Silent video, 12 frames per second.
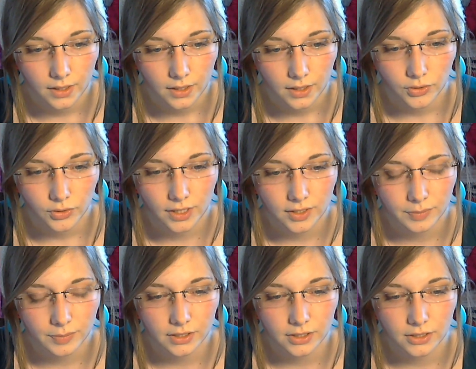Do they
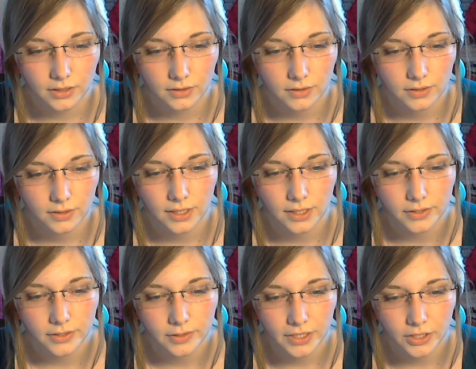still
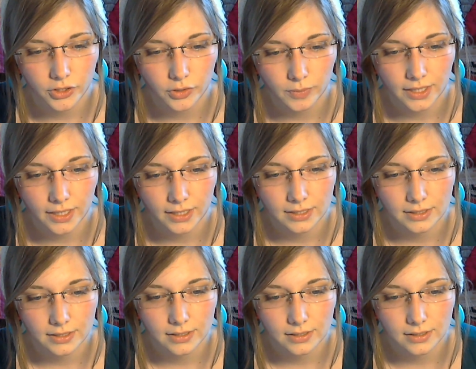speak German in
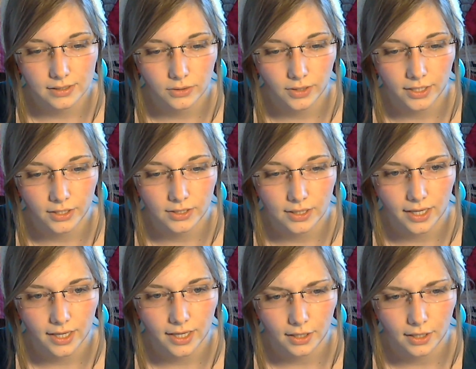Alsace-Lorraine today? I
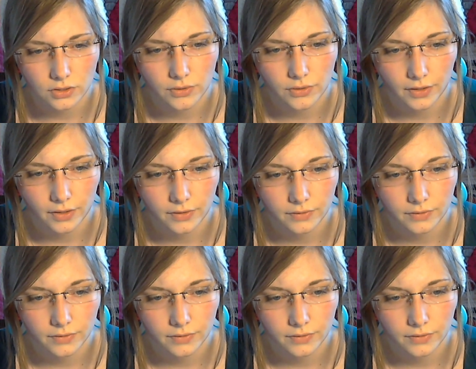think so, yeah.